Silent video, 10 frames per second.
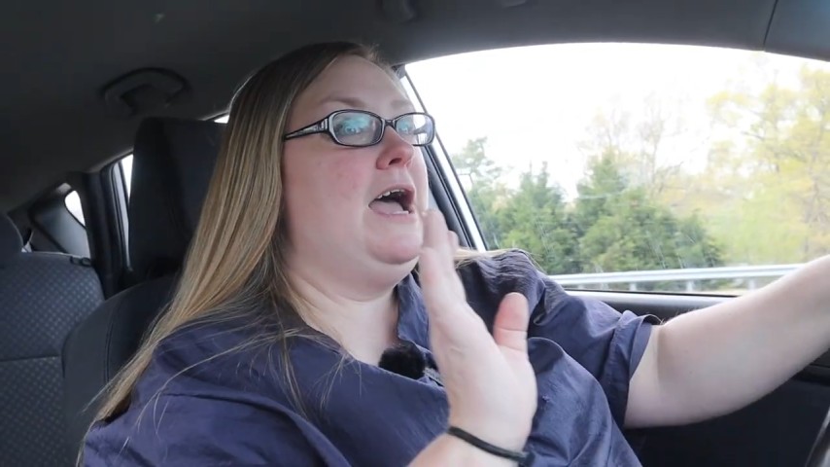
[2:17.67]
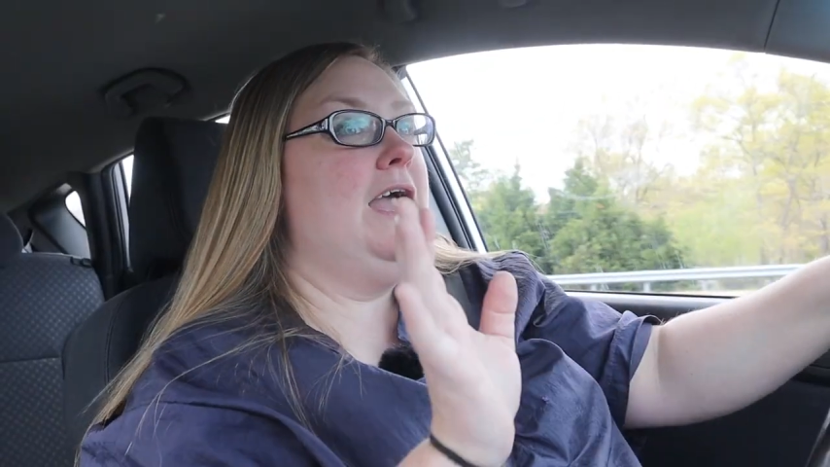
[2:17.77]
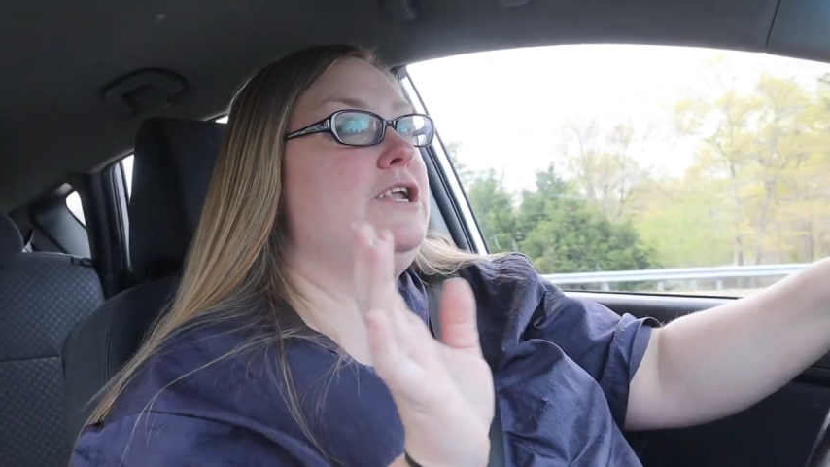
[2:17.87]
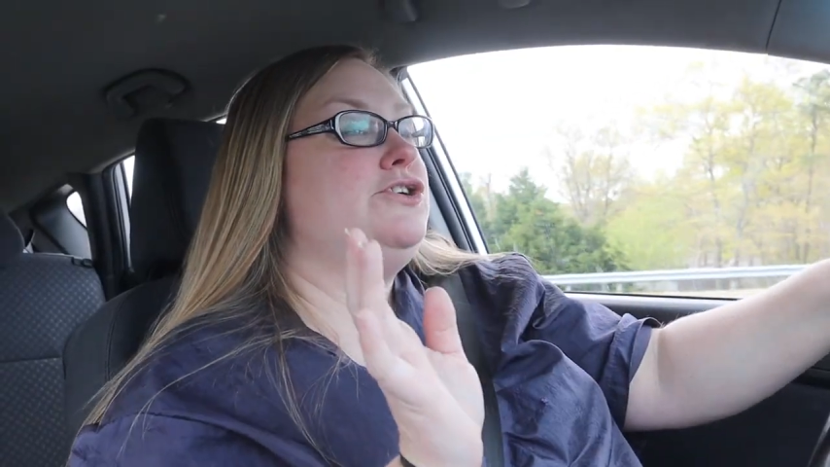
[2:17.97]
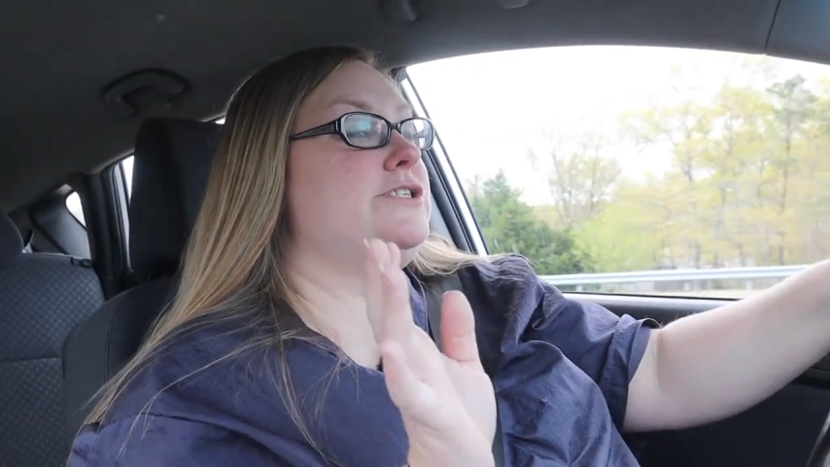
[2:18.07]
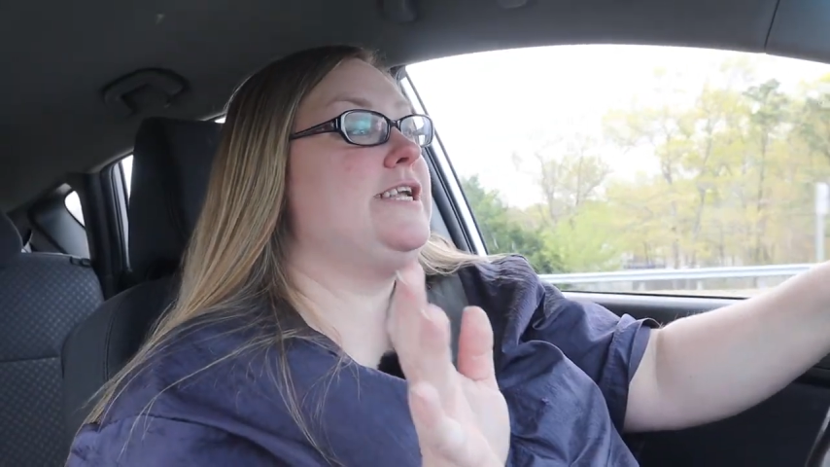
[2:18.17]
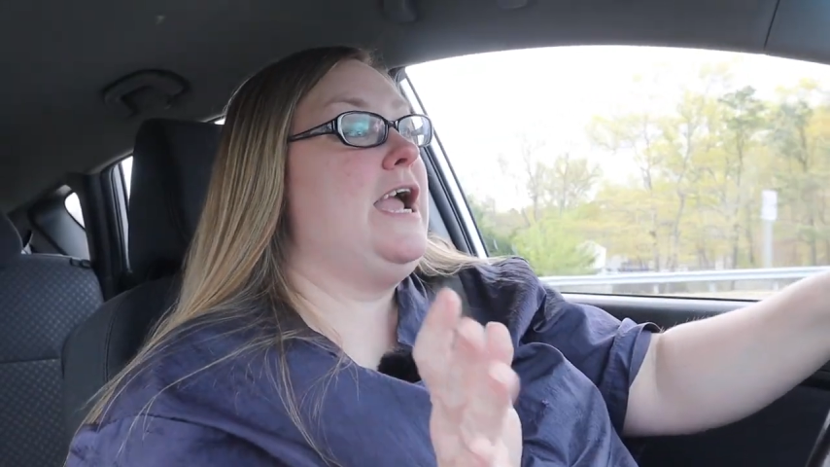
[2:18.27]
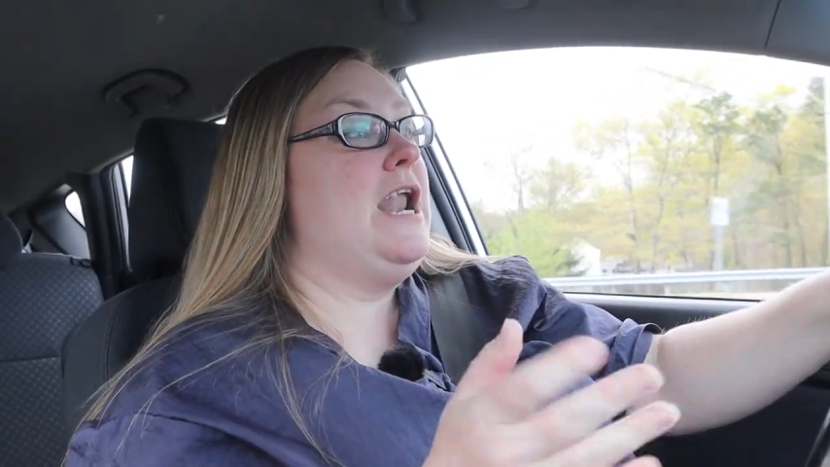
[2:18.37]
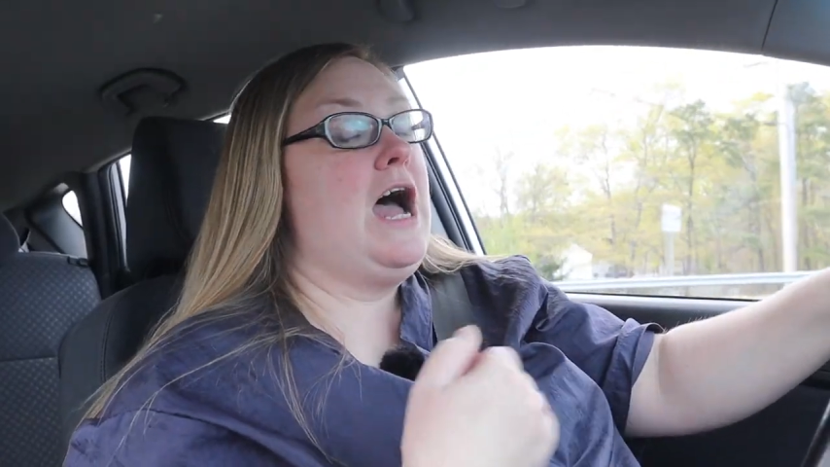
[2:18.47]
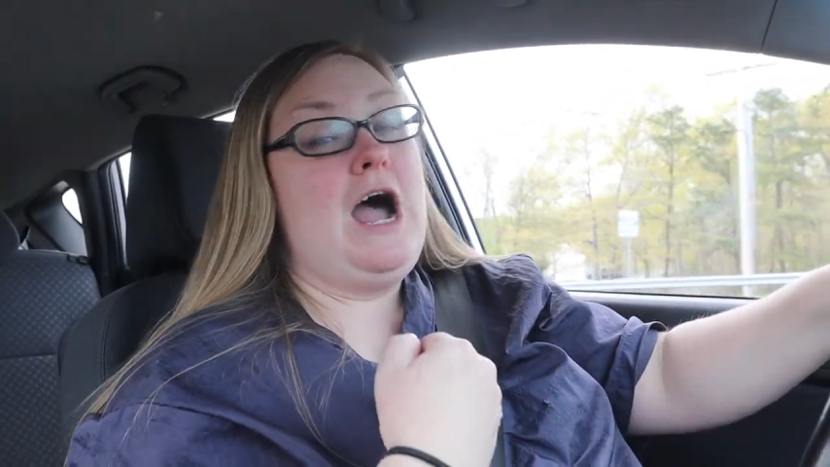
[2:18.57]
I
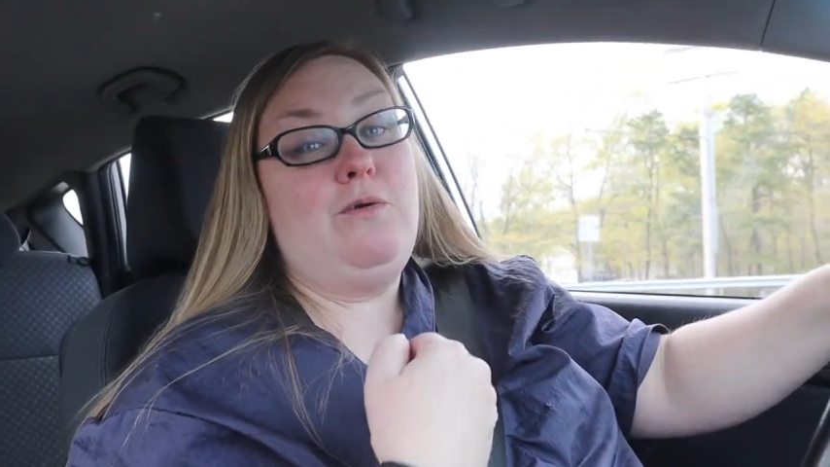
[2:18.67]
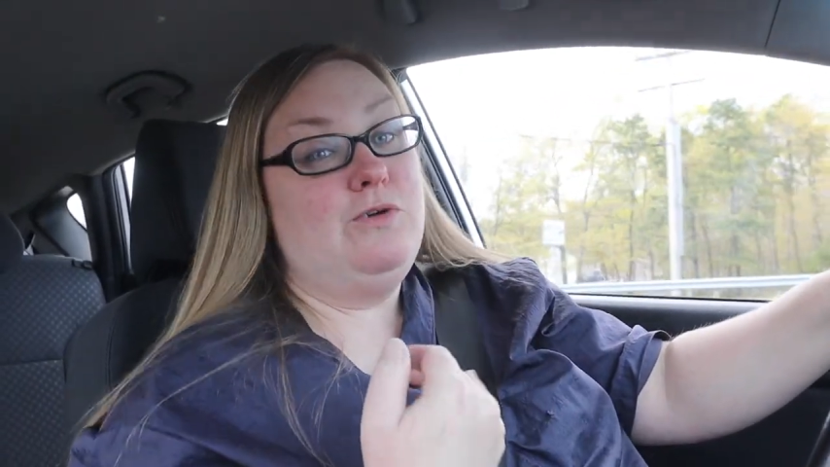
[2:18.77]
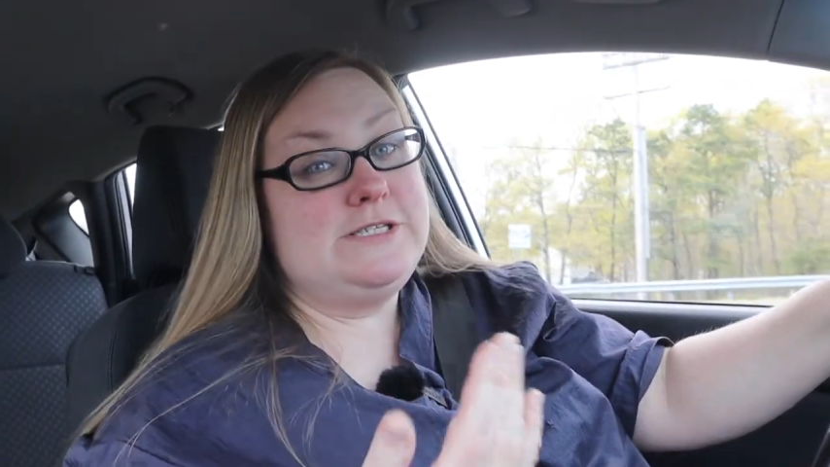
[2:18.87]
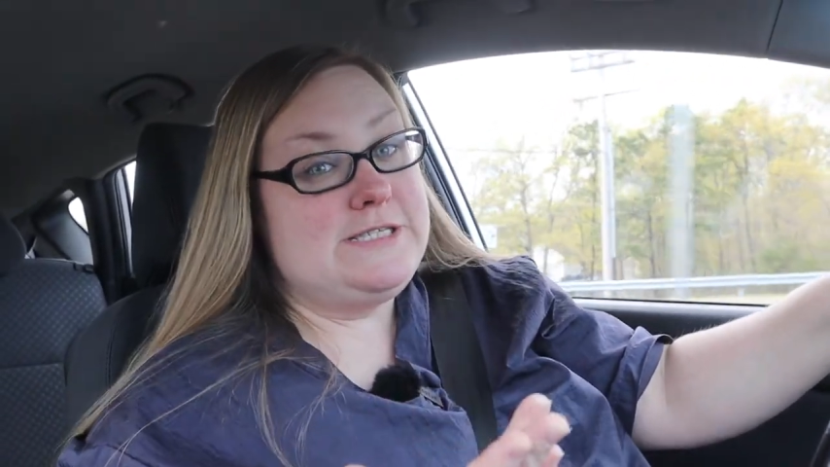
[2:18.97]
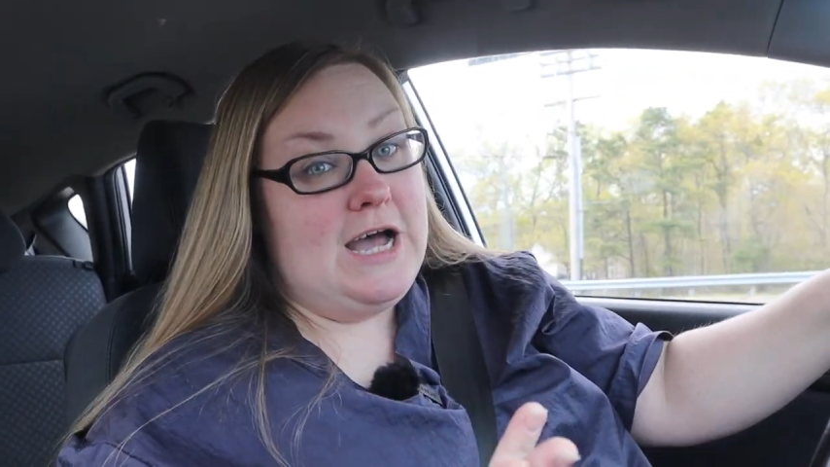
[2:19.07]
understand. I was